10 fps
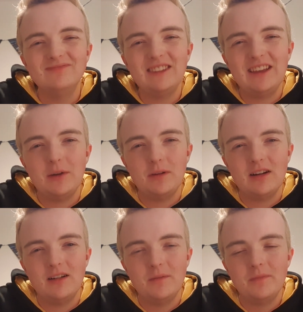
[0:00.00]
Yeah, we
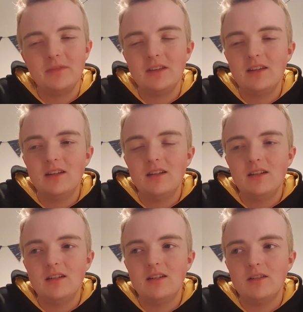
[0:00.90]
are.
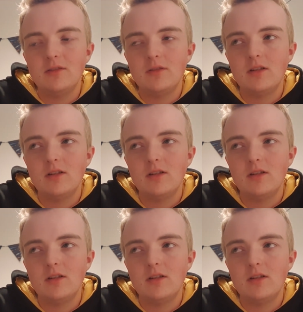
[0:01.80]
You know,